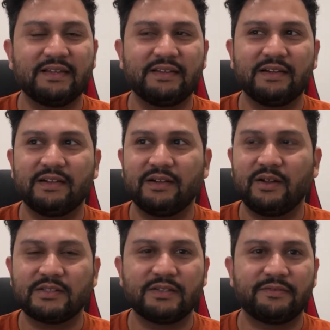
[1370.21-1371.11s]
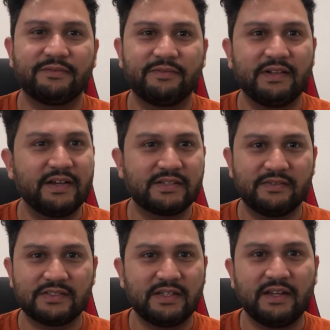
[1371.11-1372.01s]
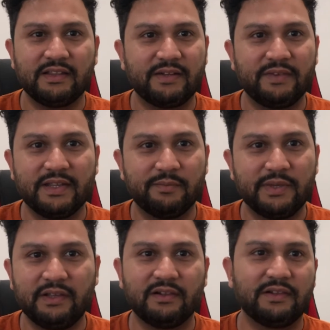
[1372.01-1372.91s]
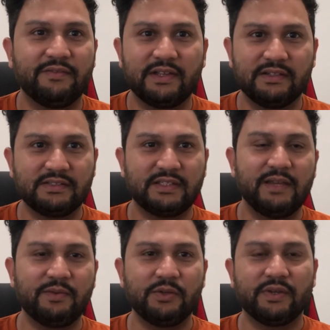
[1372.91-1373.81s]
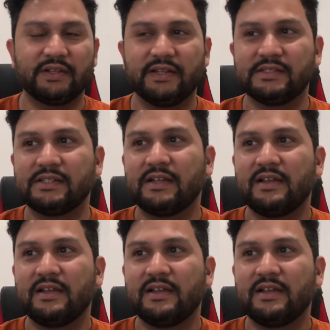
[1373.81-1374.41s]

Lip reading: There are lots of layers of this onion that we can peel, and we can just keep doing this.